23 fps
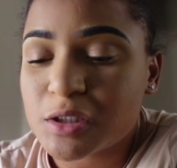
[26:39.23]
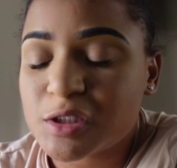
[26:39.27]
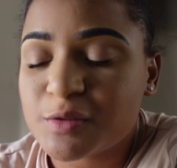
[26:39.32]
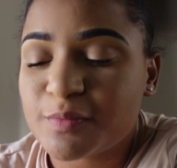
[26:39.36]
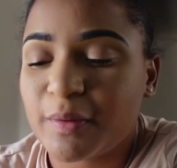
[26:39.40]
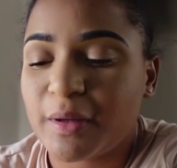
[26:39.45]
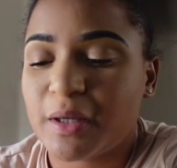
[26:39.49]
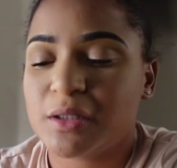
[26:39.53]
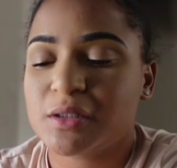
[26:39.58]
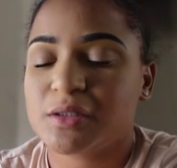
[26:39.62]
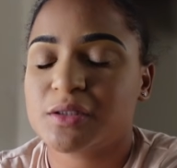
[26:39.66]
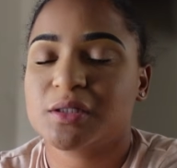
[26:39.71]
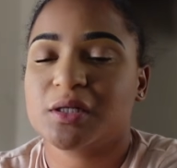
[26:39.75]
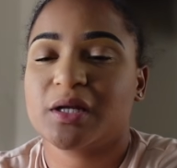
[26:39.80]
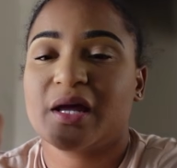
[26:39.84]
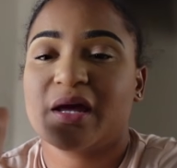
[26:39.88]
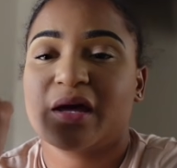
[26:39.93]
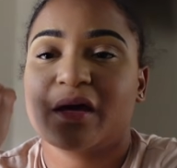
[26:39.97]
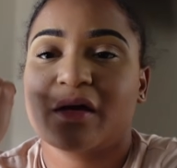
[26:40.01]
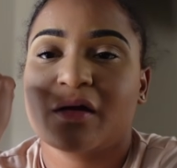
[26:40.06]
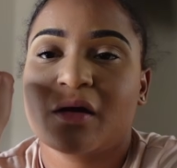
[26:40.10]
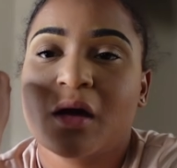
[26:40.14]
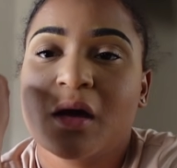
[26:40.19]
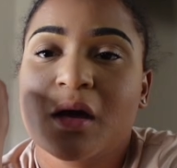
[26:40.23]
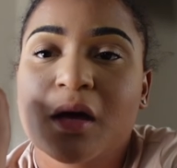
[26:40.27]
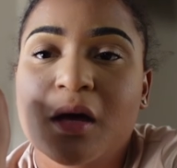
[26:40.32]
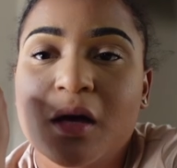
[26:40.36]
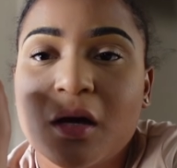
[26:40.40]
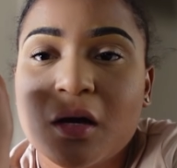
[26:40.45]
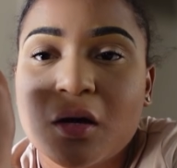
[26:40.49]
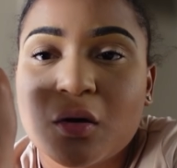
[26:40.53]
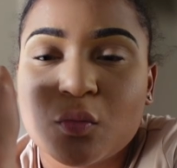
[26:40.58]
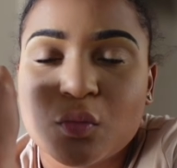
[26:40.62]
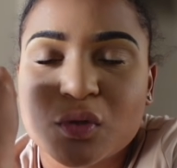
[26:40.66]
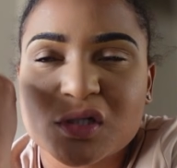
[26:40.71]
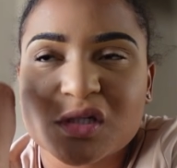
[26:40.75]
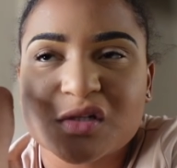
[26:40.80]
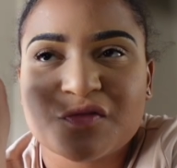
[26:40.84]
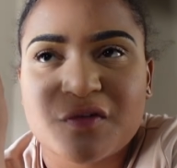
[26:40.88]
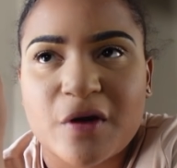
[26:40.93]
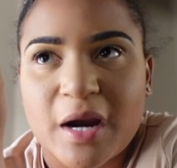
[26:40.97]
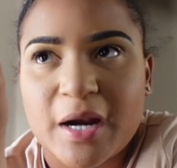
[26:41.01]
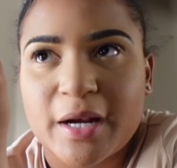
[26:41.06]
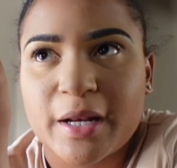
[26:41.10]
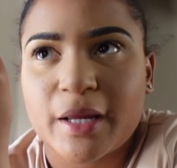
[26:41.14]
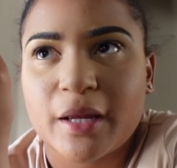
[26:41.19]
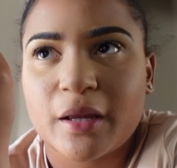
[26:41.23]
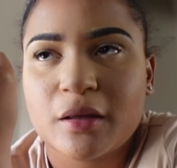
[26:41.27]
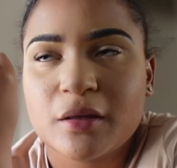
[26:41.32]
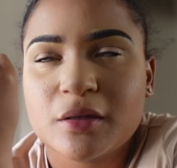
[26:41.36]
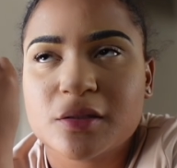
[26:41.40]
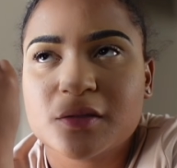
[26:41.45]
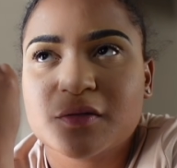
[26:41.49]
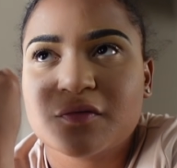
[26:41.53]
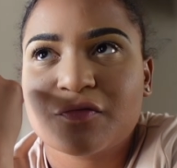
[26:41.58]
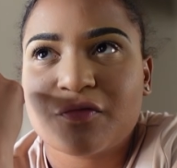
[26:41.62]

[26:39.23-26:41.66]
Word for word: spend today, which is Friday,